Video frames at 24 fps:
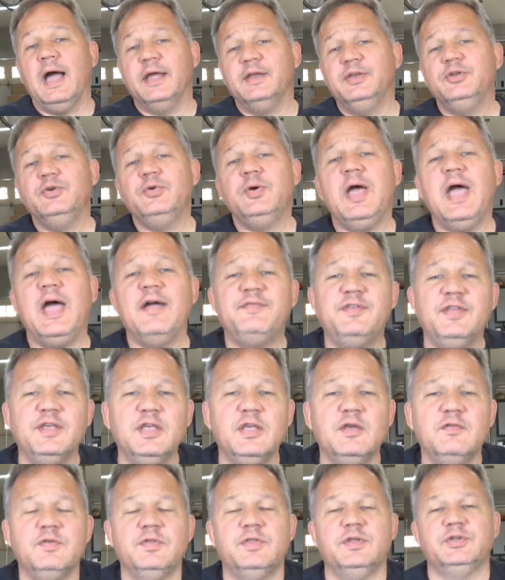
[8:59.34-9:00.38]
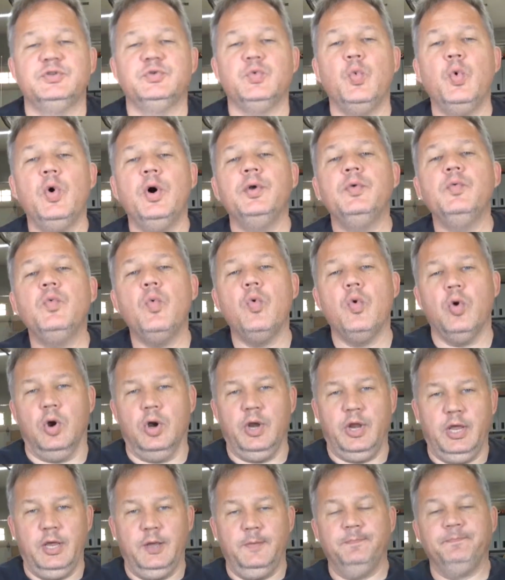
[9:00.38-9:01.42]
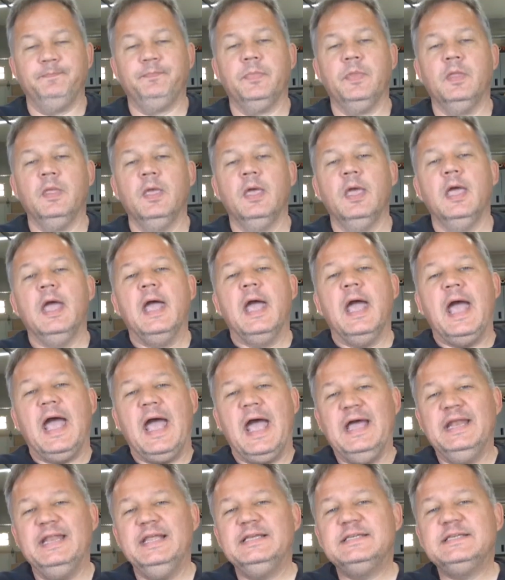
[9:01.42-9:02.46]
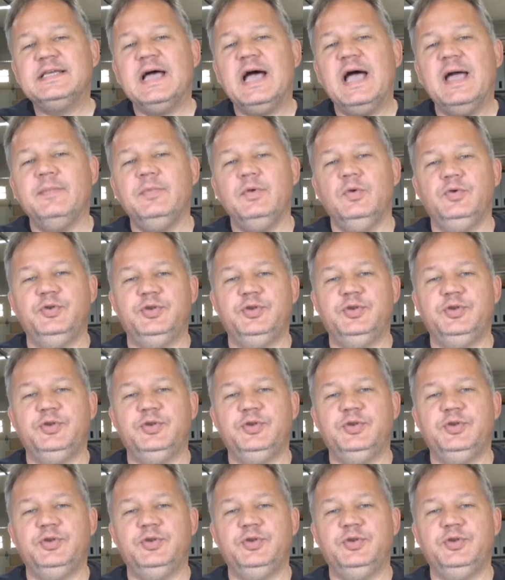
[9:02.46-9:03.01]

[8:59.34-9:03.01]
do have to give you this one warning. Anytime you